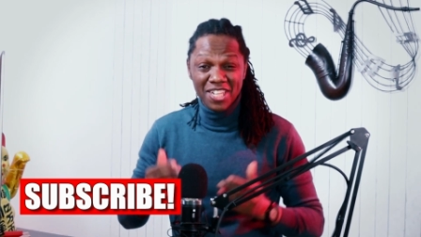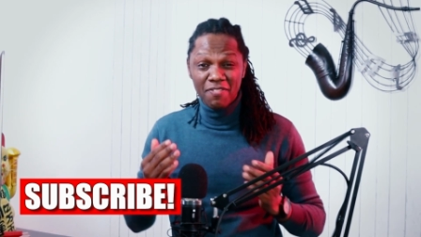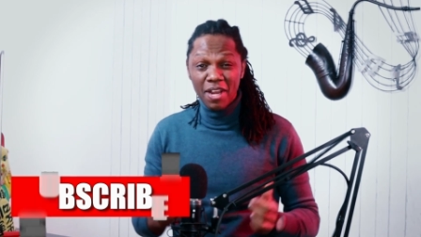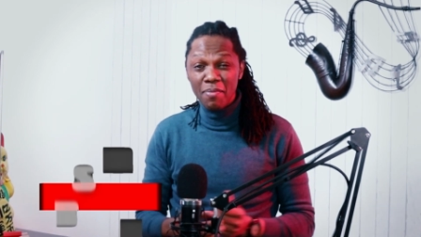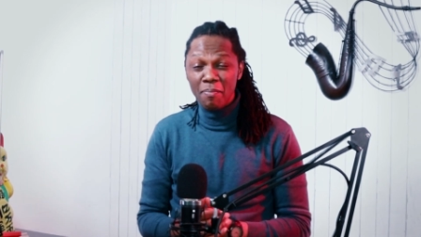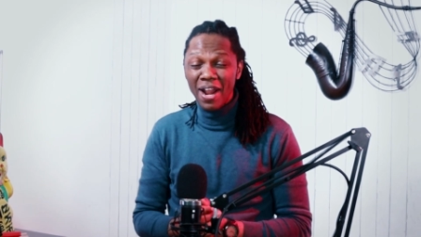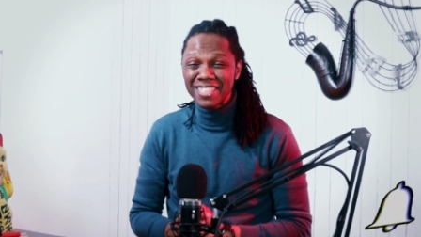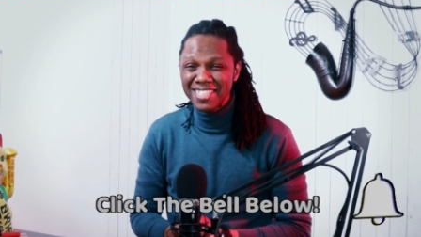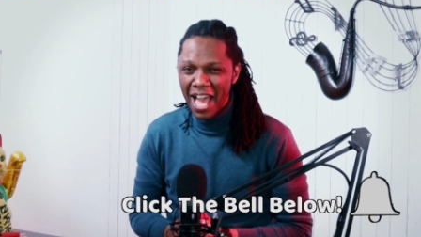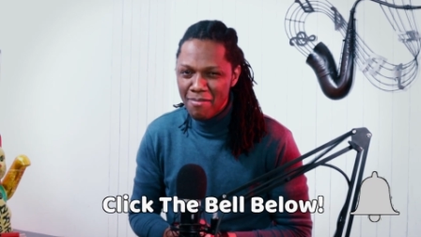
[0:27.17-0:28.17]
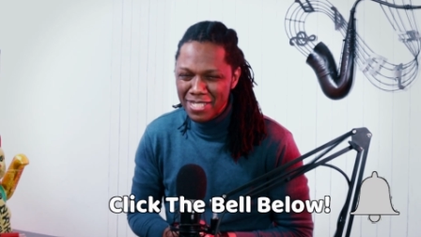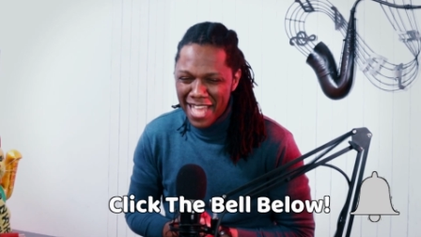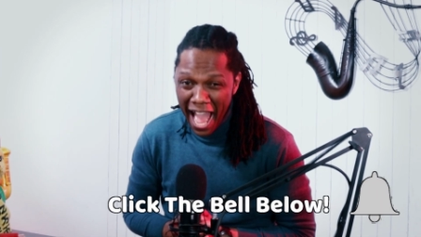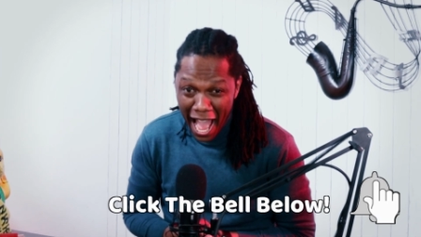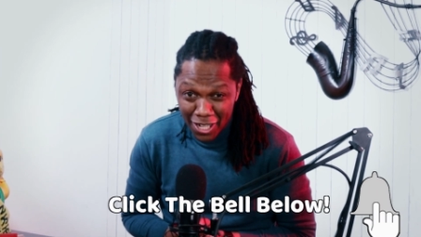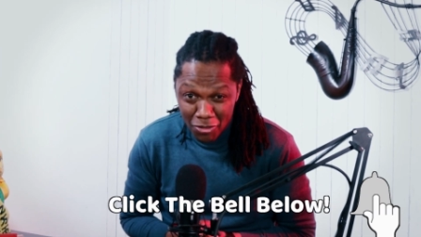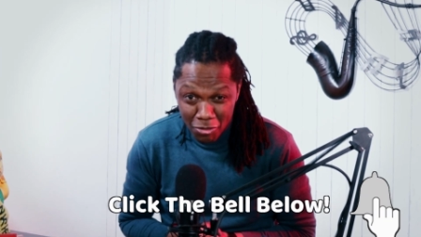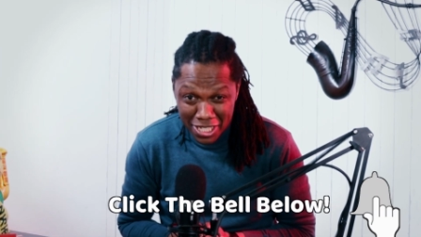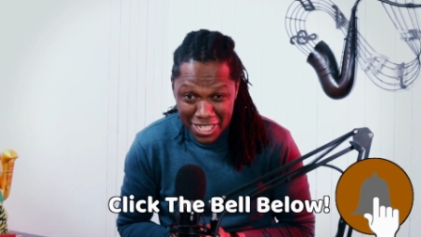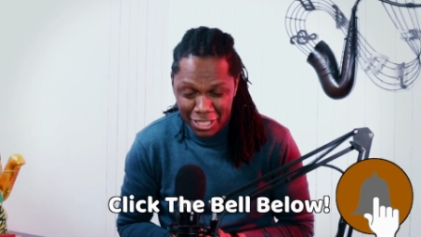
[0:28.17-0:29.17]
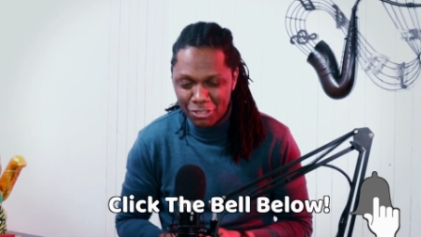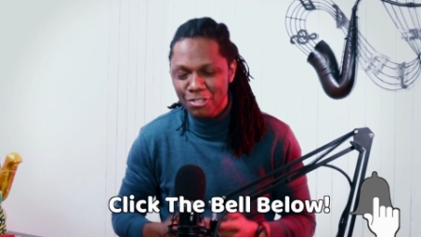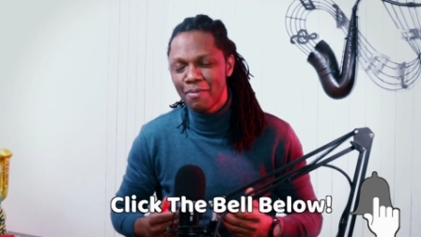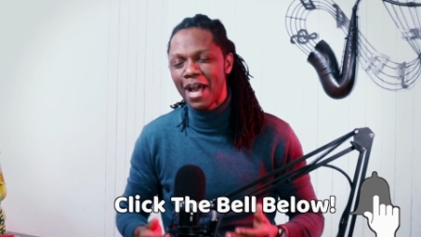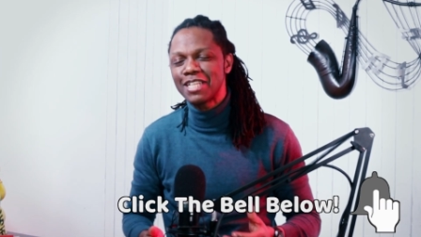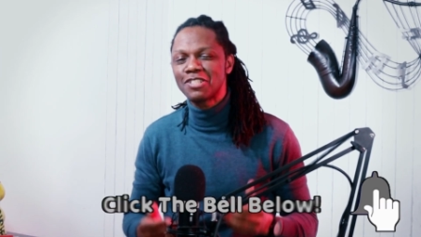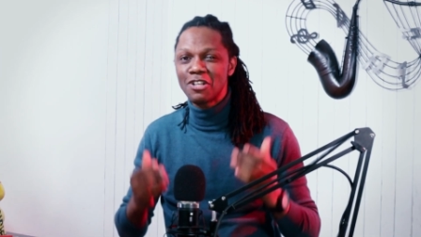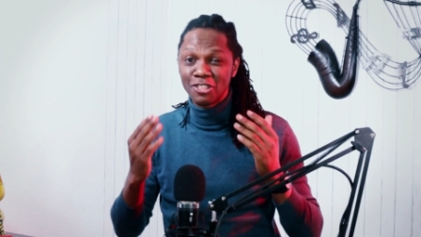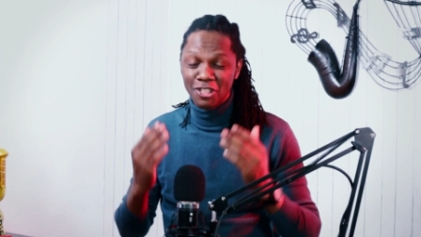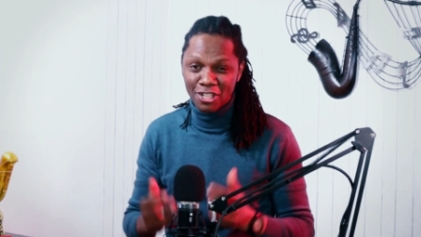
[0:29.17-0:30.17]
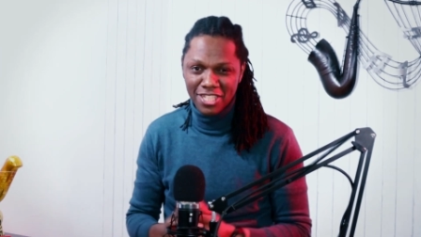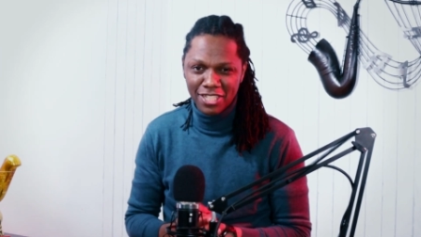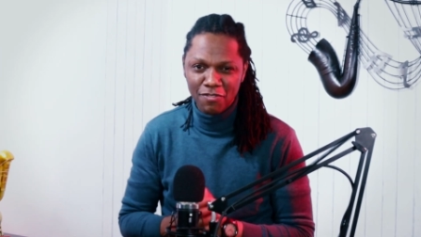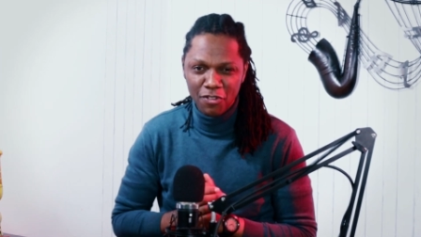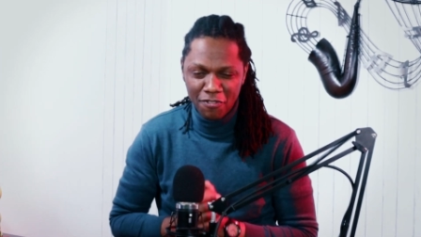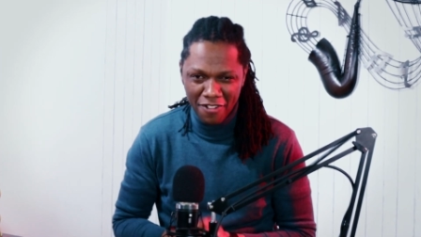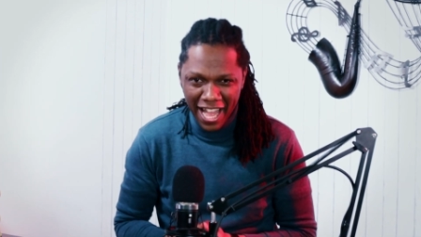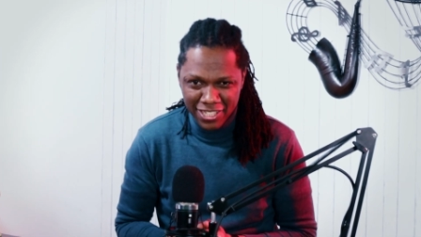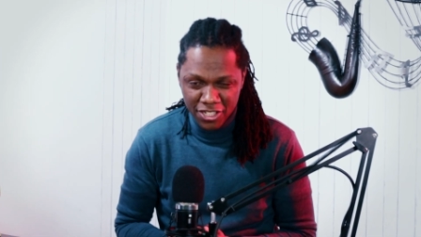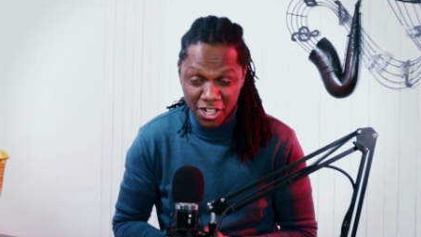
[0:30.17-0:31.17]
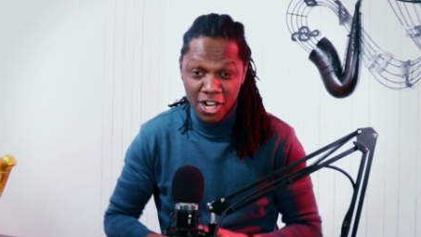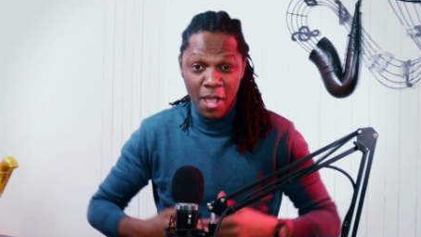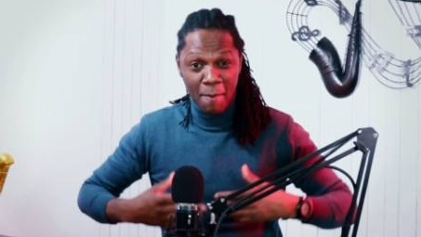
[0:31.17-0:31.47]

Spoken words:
develop the practice habits and routines to master your saxophone faster.